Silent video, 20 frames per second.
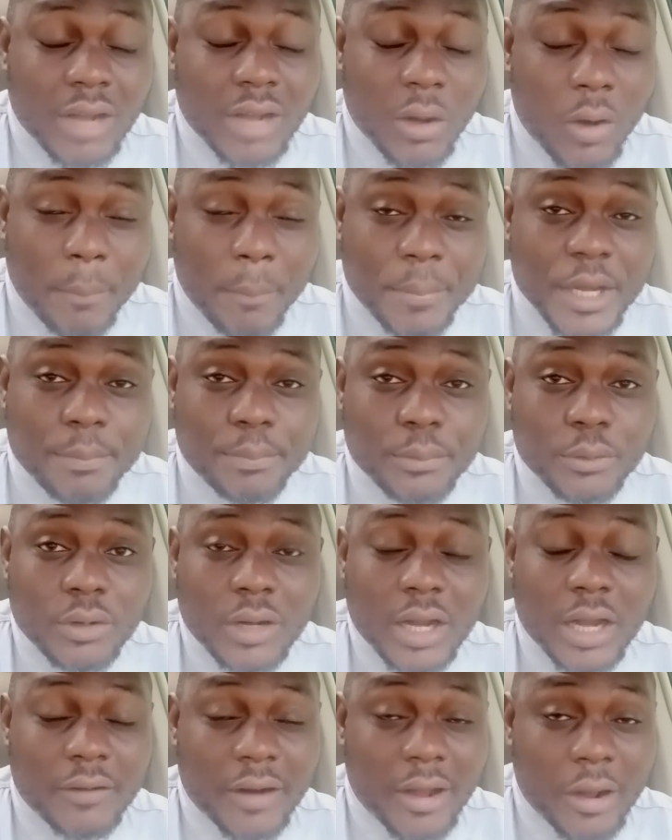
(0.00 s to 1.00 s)
our
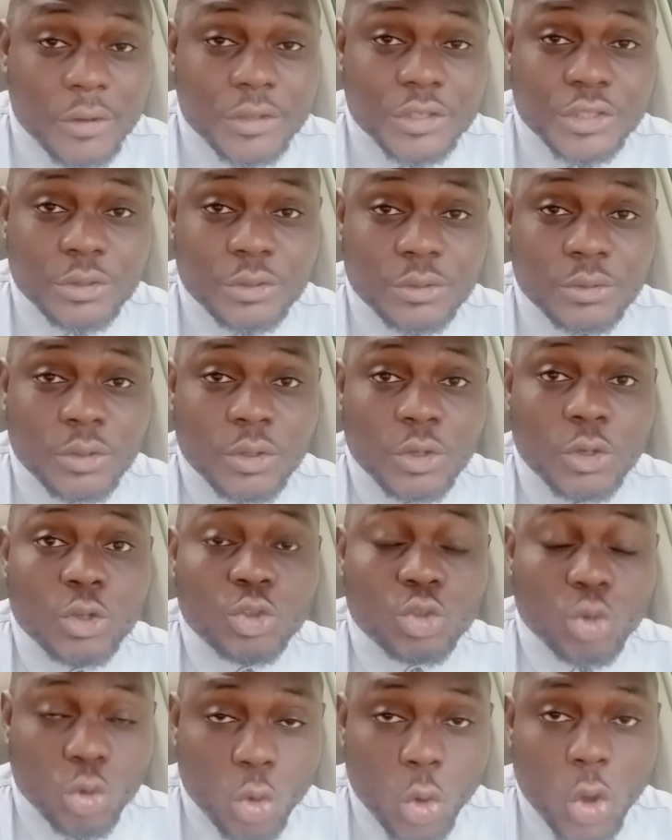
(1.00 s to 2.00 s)
people around you
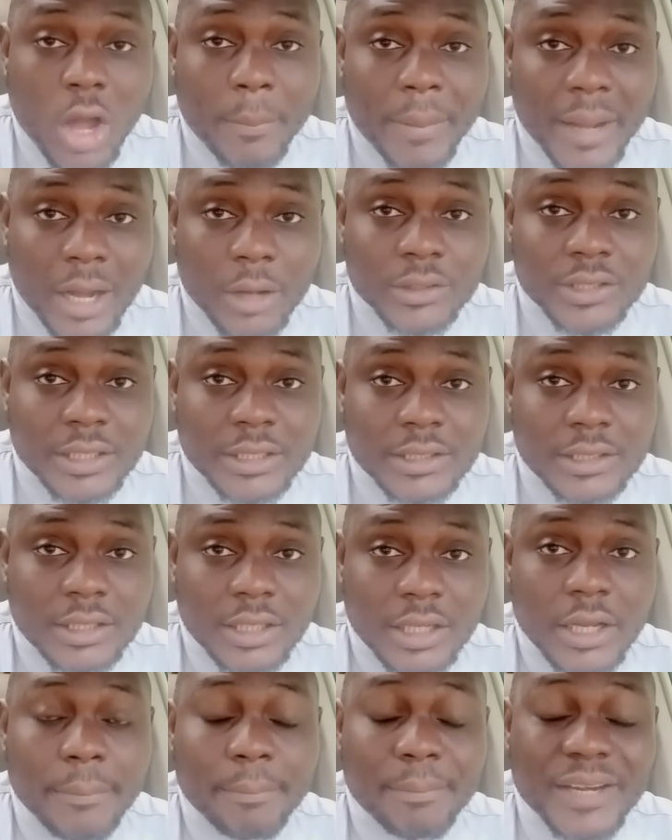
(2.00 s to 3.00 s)
to know about it,
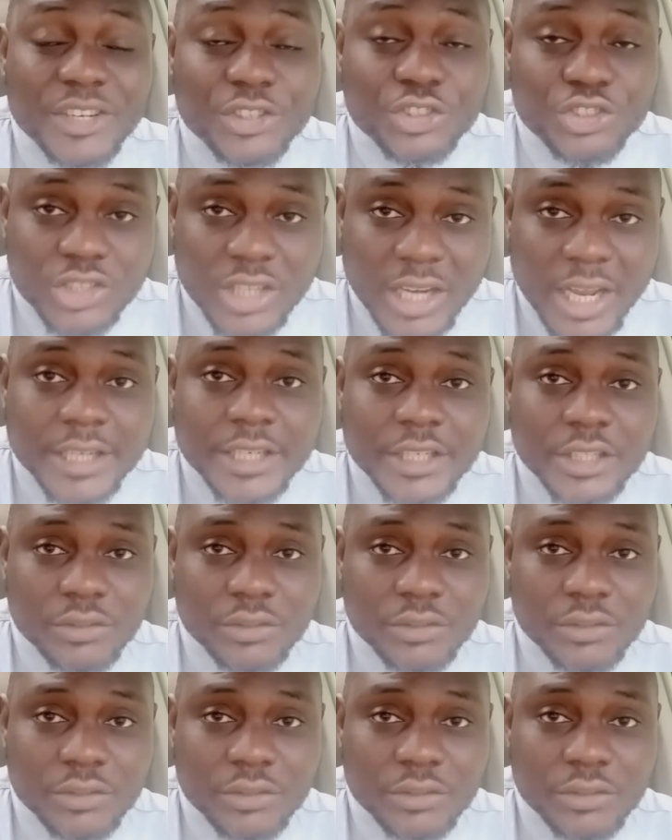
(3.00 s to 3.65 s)
please share